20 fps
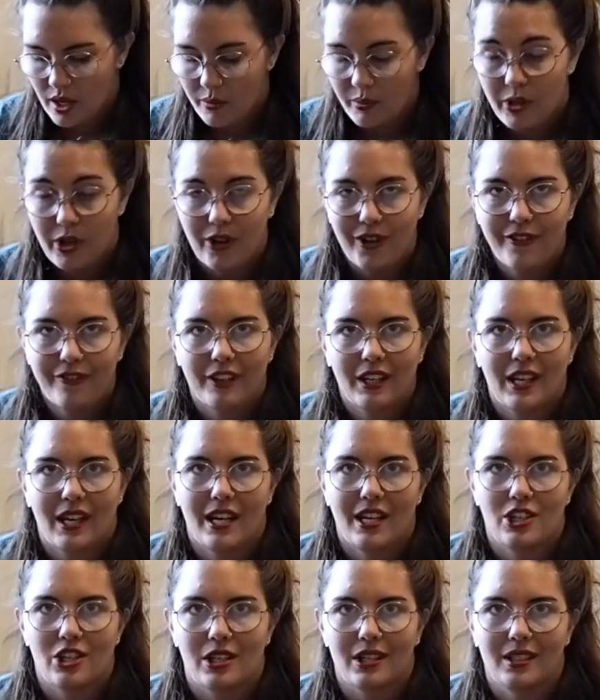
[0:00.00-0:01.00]

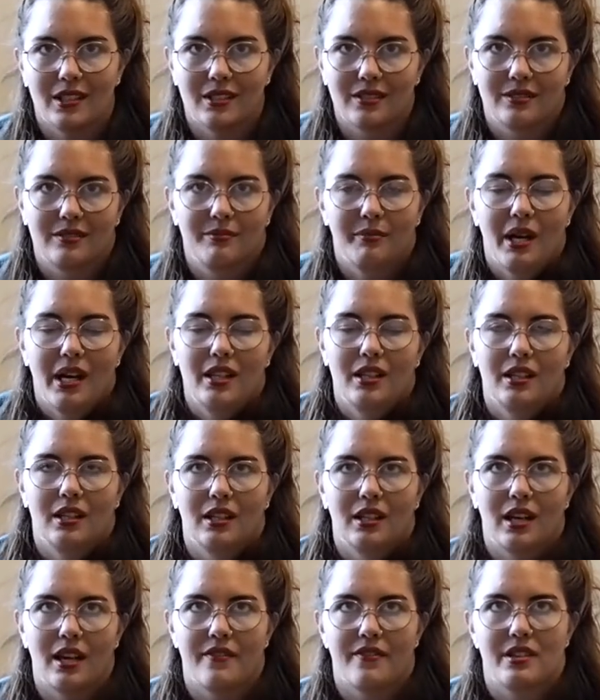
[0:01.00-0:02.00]
Purification, my
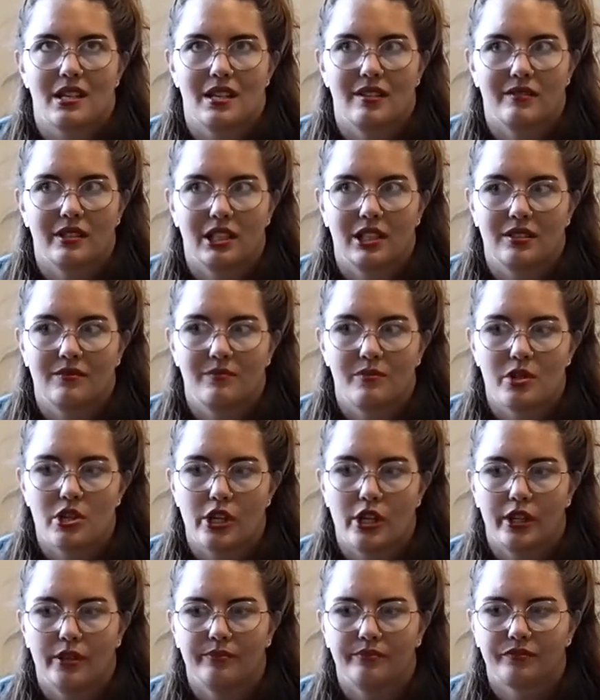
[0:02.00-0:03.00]
lifesaver.
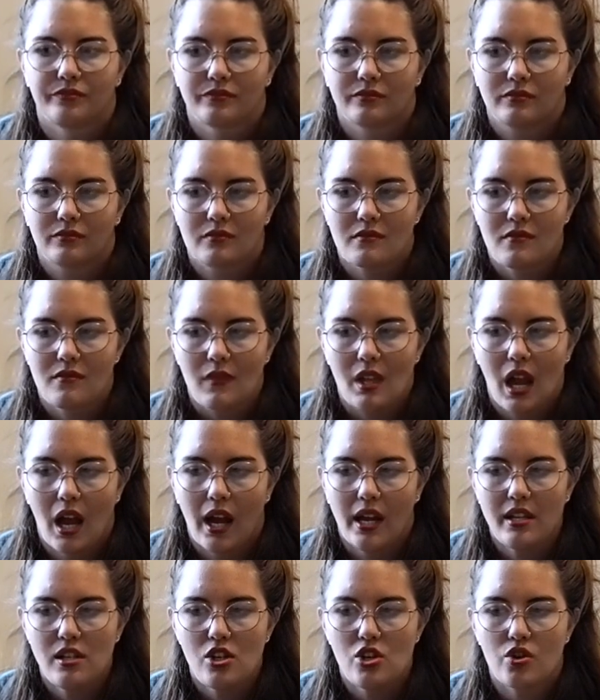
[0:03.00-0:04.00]
So
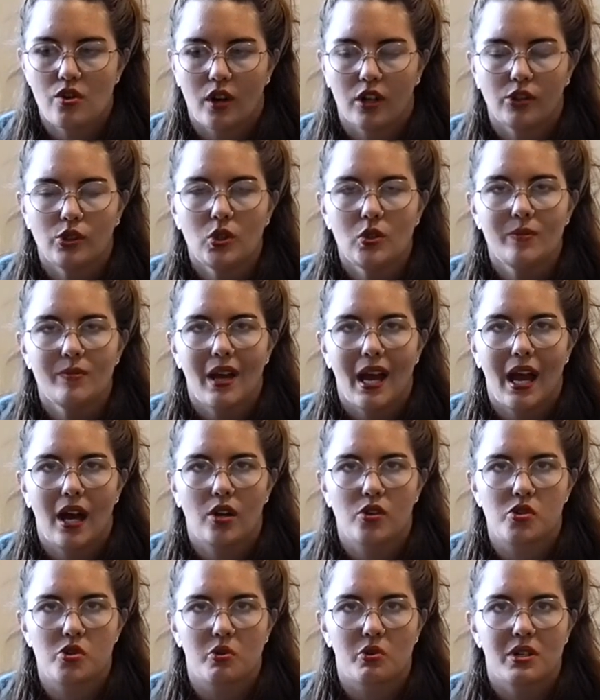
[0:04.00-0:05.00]
I struggle
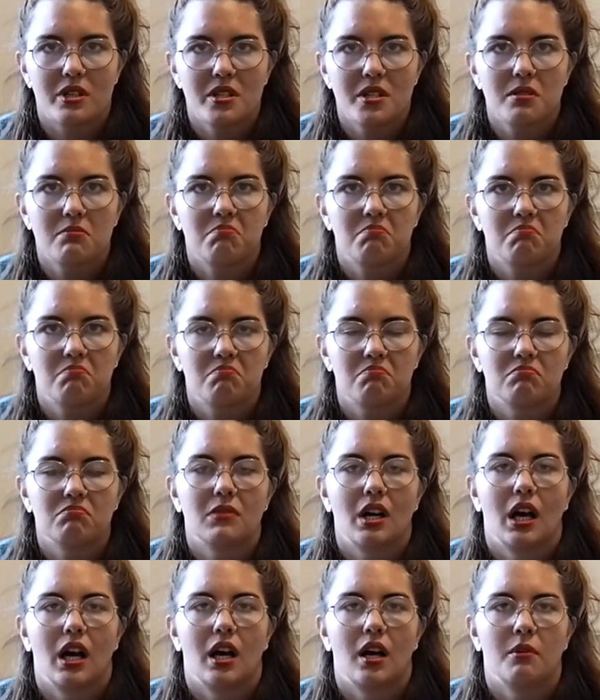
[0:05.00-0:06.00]
outdoors
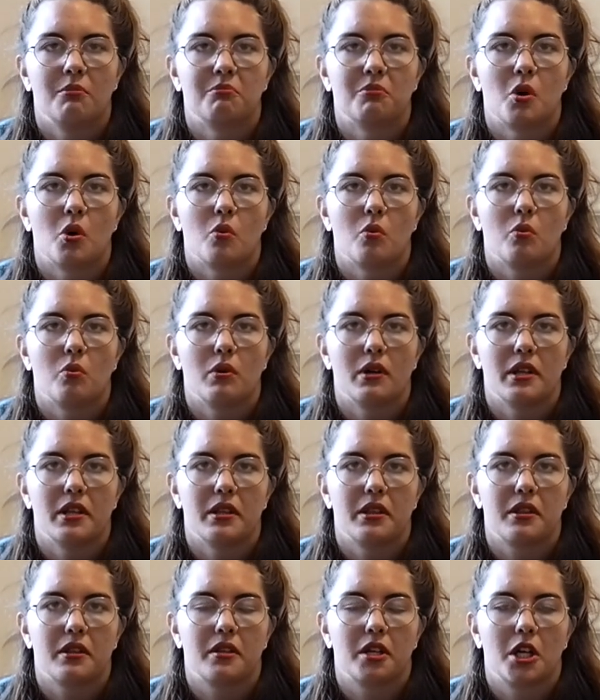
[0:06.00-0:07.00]

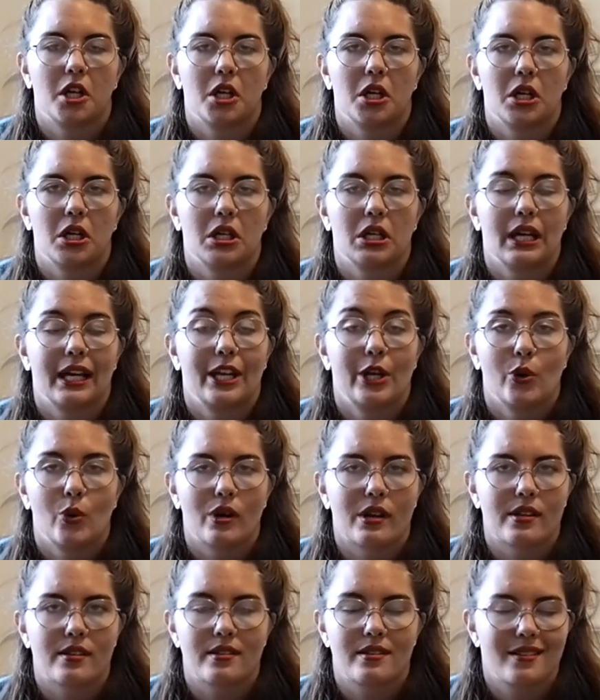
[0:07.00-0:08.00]
with
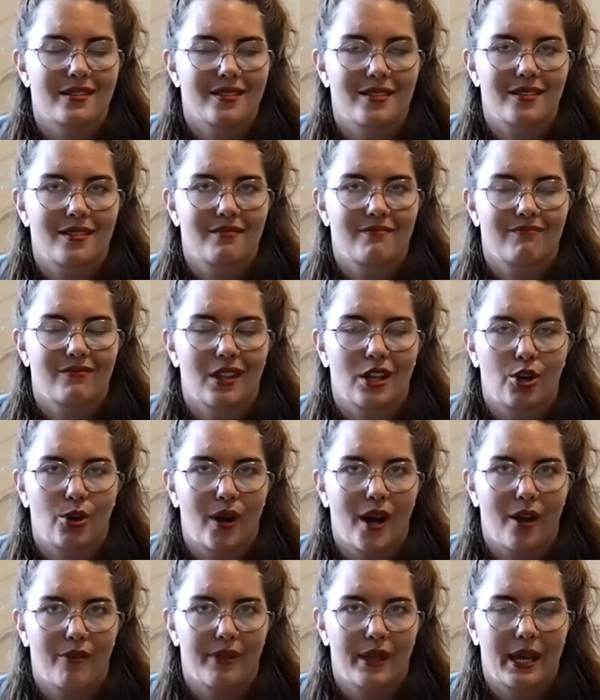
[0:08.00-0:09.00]
annoyances that are
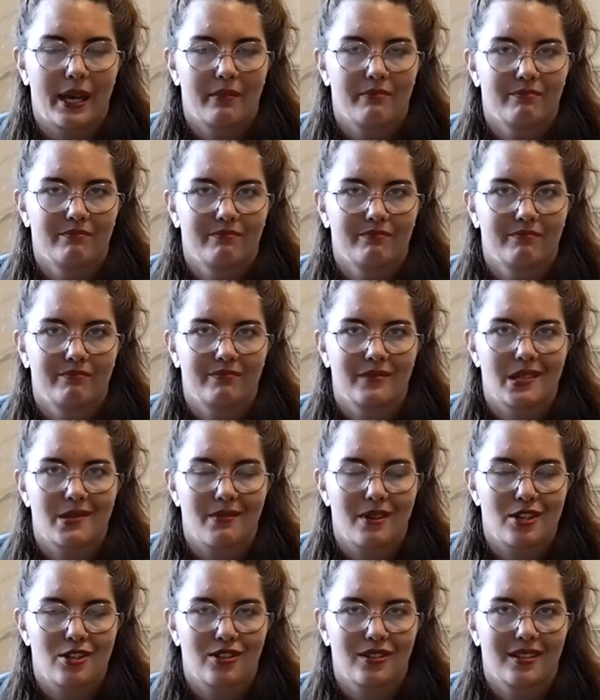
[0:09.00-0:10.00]
out there,
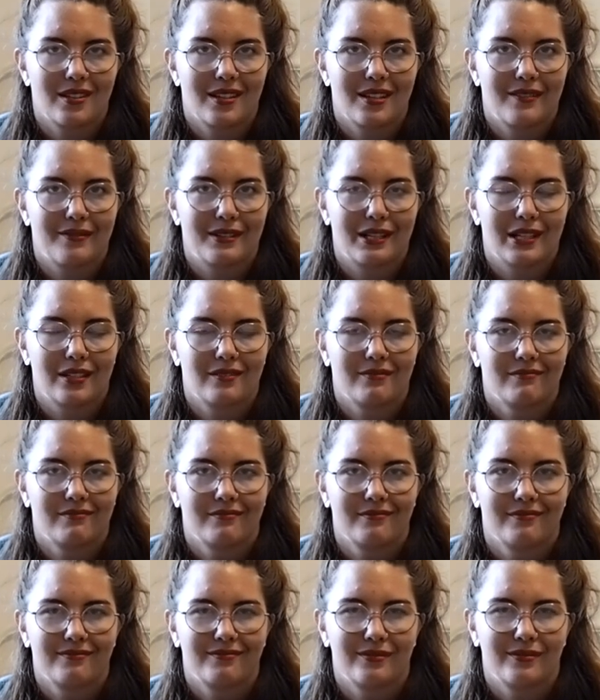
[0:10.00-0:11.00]
especially in the evening.
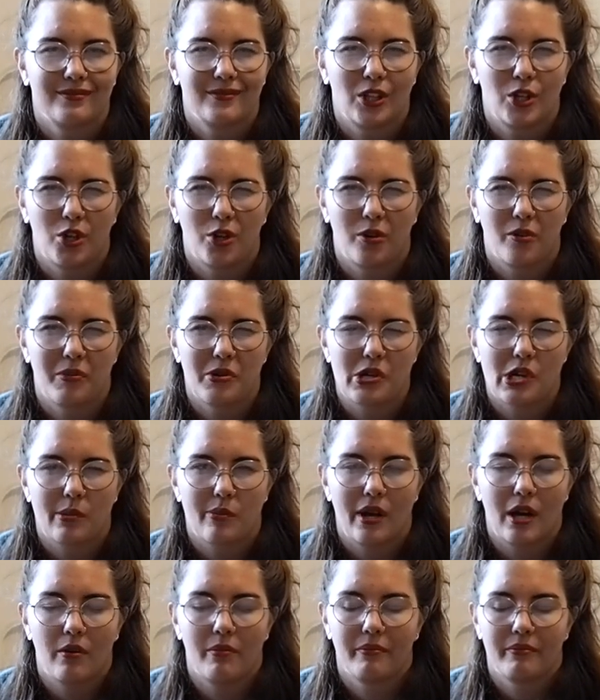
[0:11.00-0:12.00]
You know what I'm
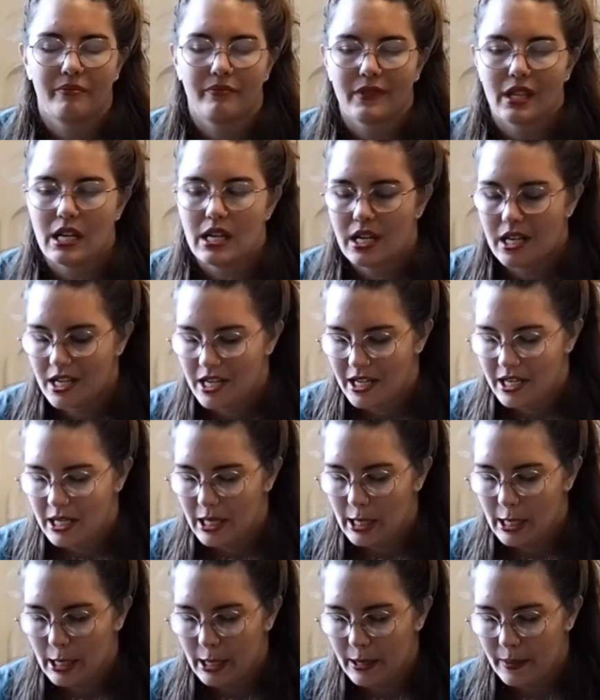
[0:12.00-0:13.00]
talking
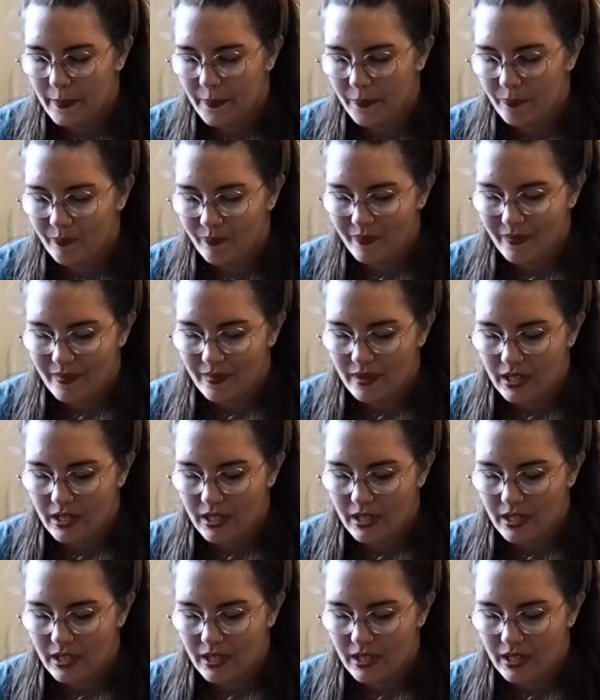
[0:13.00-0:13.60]
about.